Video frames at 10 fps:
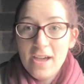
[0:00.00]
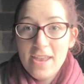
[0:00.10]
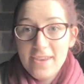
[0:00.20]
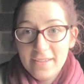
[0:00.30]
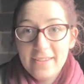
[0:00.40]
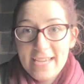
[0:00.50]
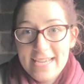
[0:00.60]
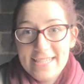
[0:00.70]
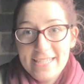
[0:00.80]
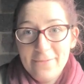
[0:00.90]
Another
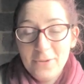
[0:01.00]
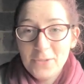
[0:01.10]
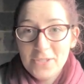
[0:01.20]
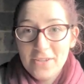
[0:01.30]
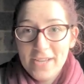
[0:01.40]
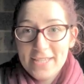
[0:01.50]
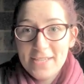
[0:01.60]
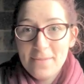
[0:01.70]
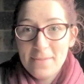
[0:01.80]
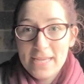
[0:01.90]
easily forgotten
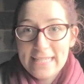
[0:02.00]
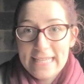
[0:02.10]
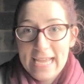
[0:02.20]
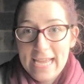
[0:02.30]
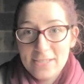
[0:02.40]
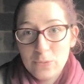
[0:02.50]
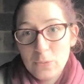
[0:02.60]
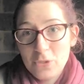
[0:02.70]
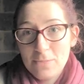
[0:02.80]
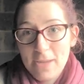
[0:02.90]
item is a head
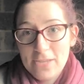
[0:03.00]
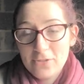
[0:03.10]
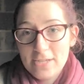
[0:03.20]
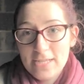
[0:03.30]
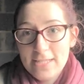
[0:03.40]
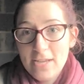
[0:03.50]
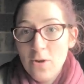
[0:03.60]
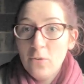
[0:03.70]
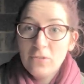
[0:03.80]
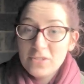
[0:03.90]
torch and batteries,
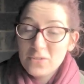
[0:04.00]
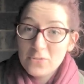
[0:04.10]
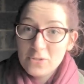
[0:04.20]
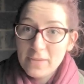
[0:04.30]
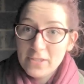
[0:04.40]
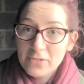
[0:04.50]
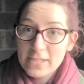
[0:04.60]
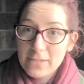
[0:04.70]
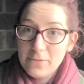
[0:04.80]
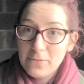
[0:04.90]
or a torch and
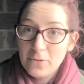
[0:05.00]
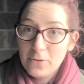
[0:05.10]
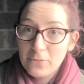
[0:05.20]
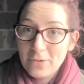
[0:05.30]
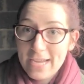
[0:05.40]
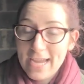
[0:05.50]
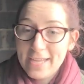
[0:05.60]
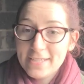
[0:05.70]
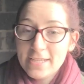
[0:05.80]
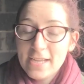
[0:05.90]
batteries if you've got a free
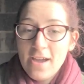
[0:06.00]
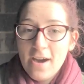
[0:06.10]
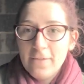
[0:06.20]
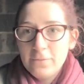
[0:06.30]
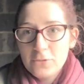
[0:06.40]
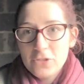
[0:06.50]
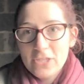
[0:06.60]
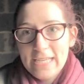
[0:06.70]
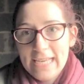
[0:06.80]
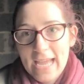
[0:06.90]
hand.
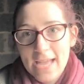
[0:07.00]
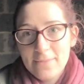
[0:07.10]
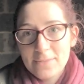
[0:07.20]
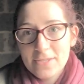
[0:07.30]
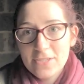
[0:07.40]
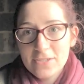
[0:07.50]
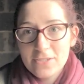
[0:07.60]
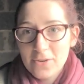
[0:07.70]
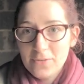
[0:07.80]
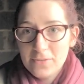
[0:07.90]
Unfortunately, lambs
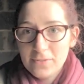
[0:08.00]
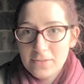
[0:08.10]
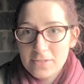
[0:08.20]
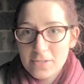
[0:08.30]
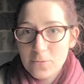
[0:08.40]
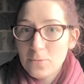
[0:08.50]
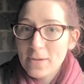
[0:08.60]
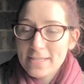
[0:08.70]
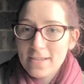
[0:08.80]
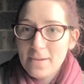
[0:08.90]
don't
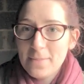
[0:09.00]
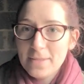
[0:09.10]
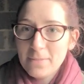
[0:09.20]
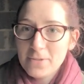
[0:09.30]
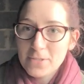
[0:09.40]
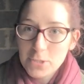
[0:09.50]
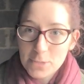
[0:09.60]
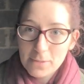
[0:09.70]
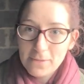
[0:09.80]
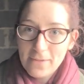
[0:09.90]
always come at the most
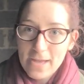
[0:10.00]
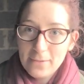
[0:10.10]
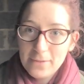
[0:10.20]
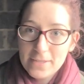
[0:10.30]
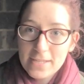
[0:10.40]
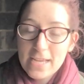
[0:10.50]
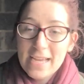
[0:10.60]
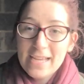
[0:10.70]
sociable of hours.